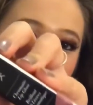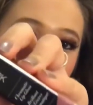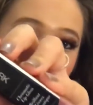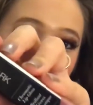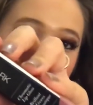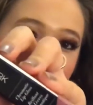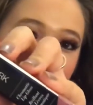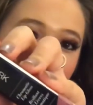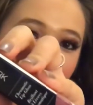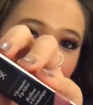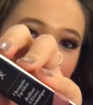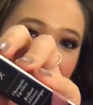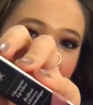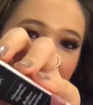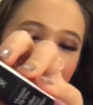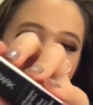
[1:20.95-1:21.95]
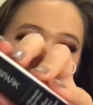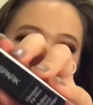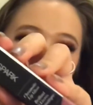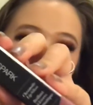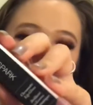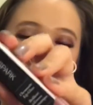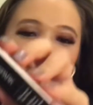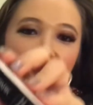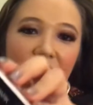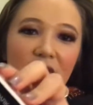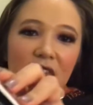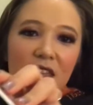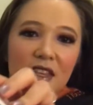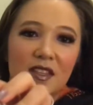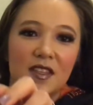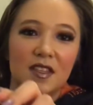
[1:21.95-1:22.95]
or I was so obsessed with
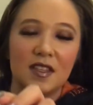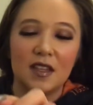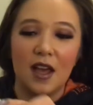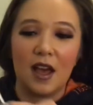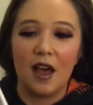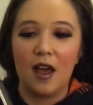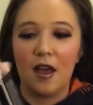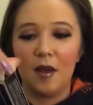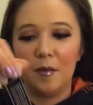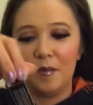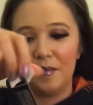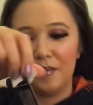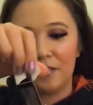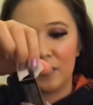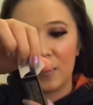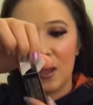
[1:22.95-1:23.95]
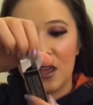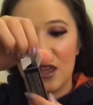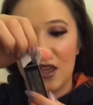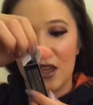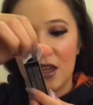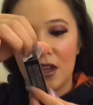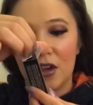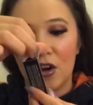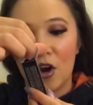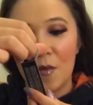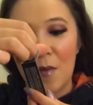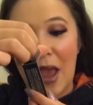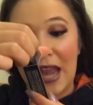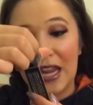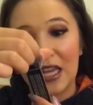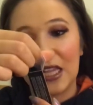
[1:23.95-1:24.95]
this
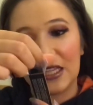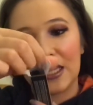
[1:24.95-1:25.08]
chromatic